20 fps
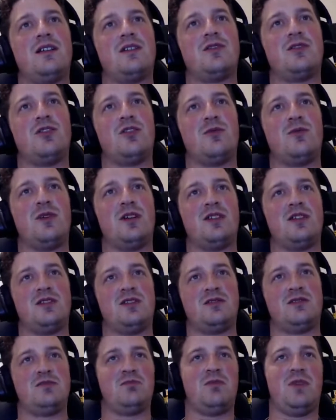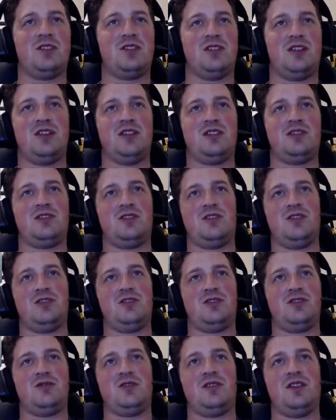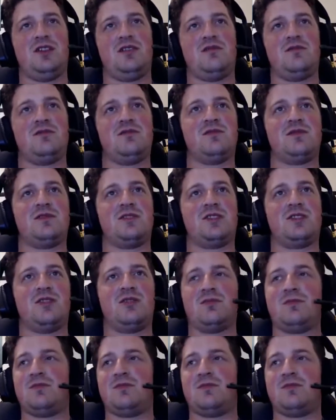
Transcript: turn 1 Mungie into turn 2 and then stop,